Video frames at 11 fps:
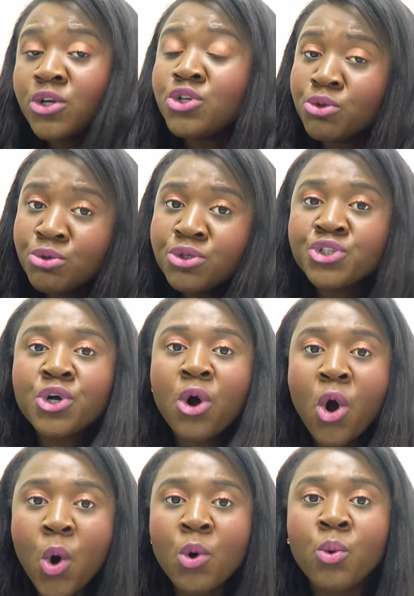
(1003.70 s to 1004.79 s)
Use
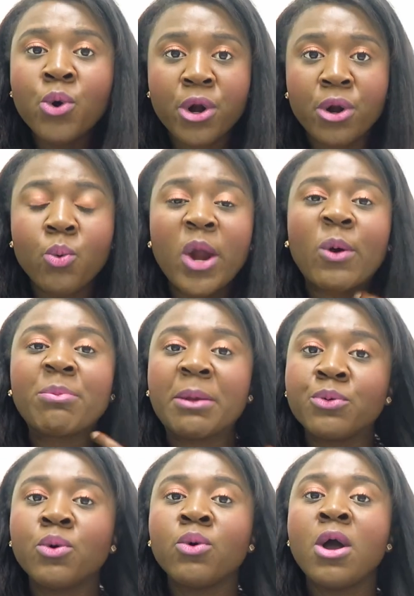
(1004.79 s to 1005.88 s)
your own work, where when
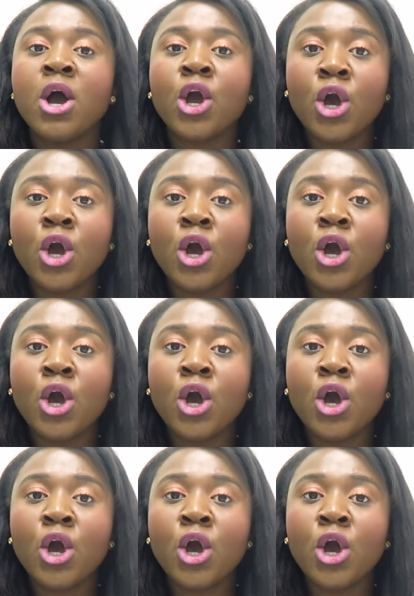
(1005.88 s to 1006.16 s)
people